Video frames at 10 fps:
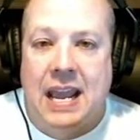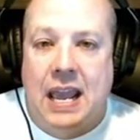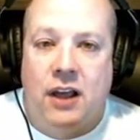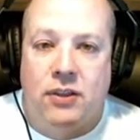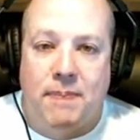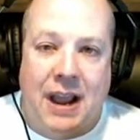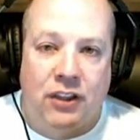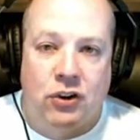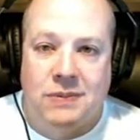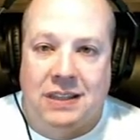the
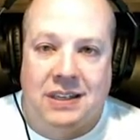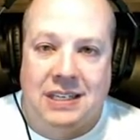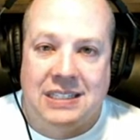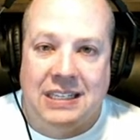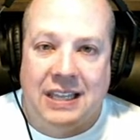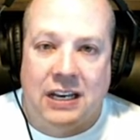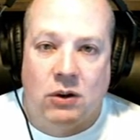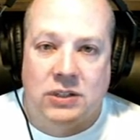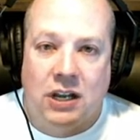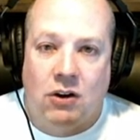bathrooms at the Disneyland
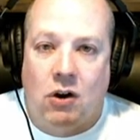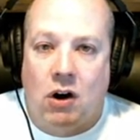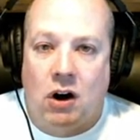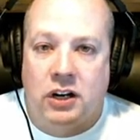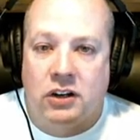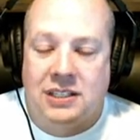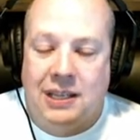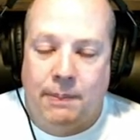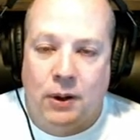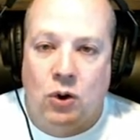Hotel are your
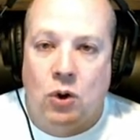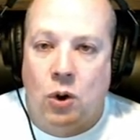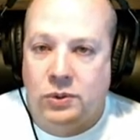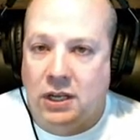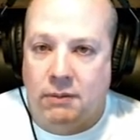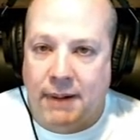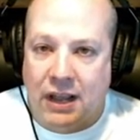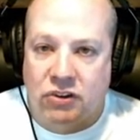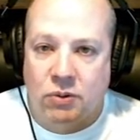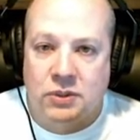typical hotel
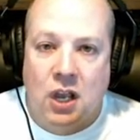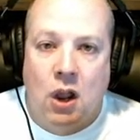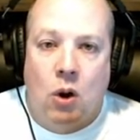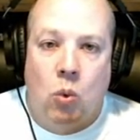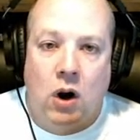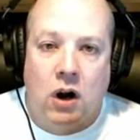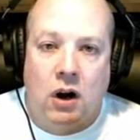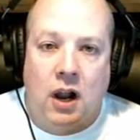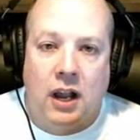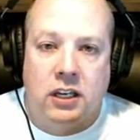bathrooms where
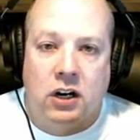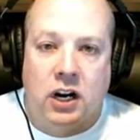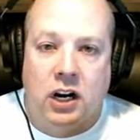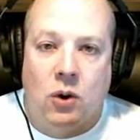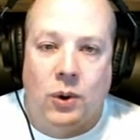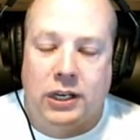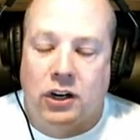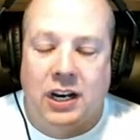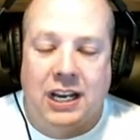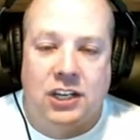you're going to go in, you're
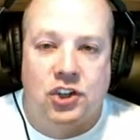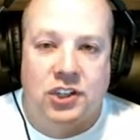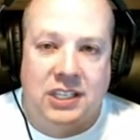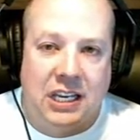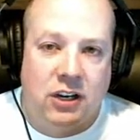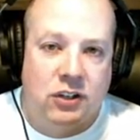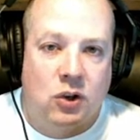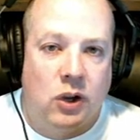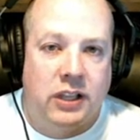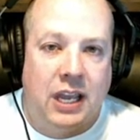going to get your sink, your
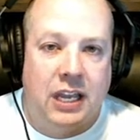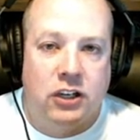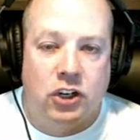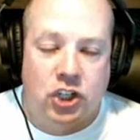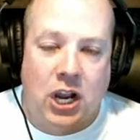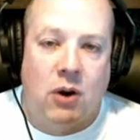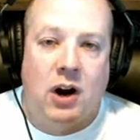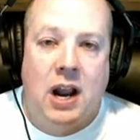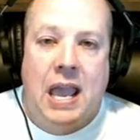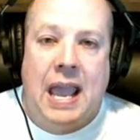toilet, and your shower,
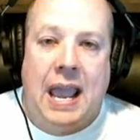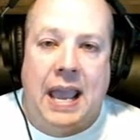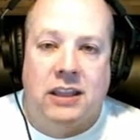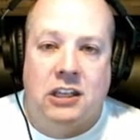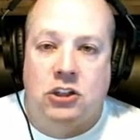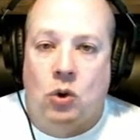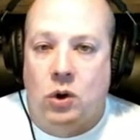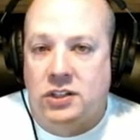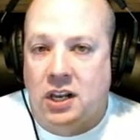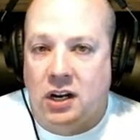and the door
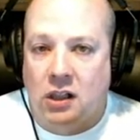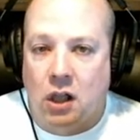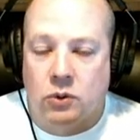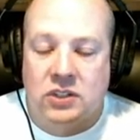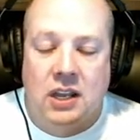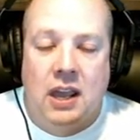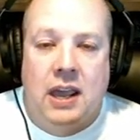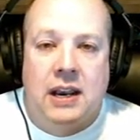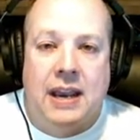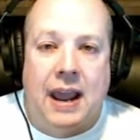is going to close.
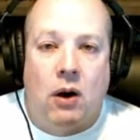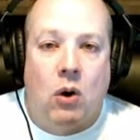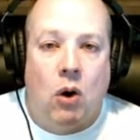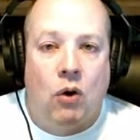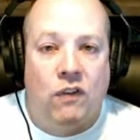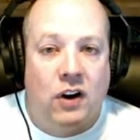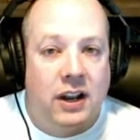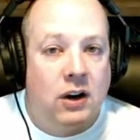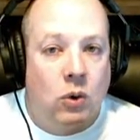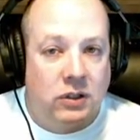Now, over
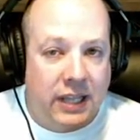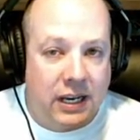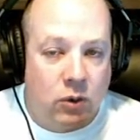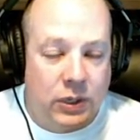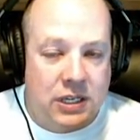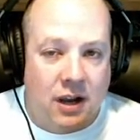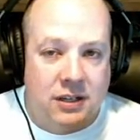in Orlando, we talked